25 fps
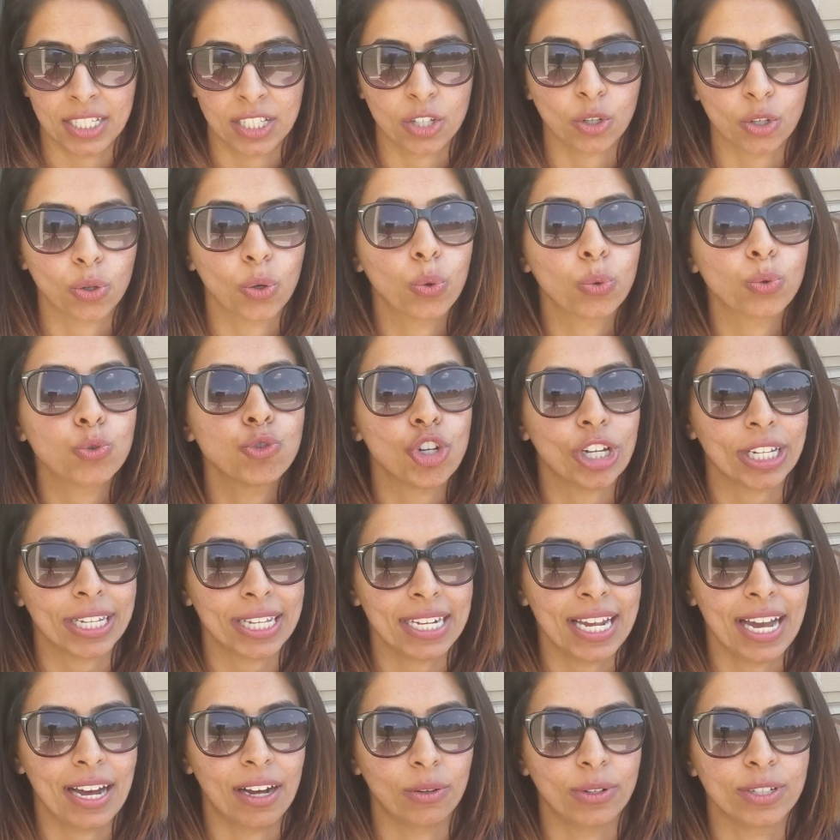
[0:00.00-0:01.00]
So go check
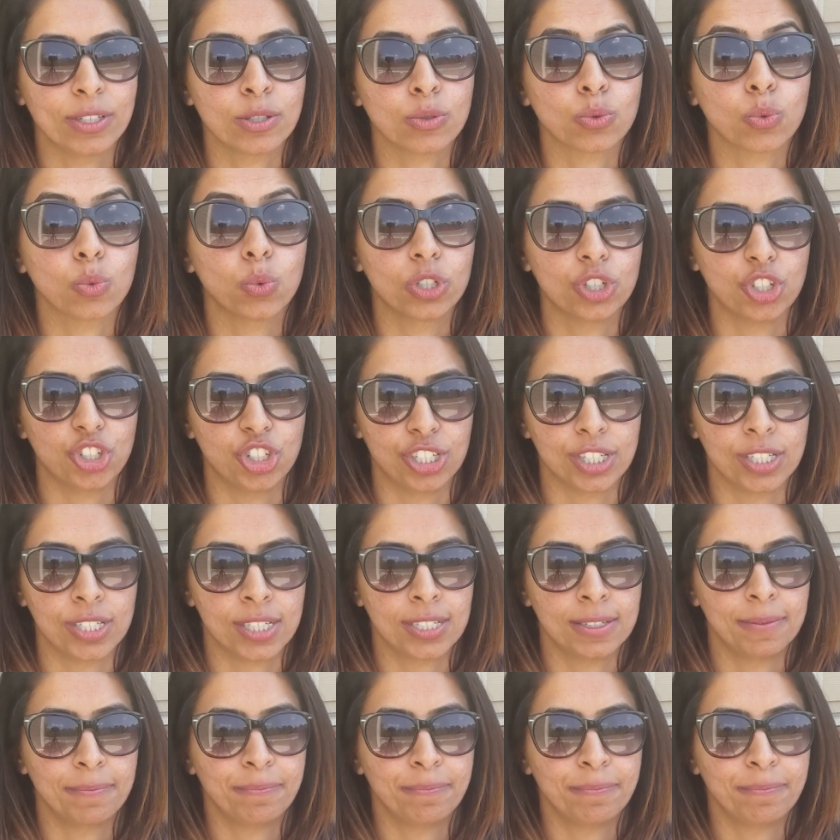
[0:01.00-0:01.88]
it out. It's gorgeous.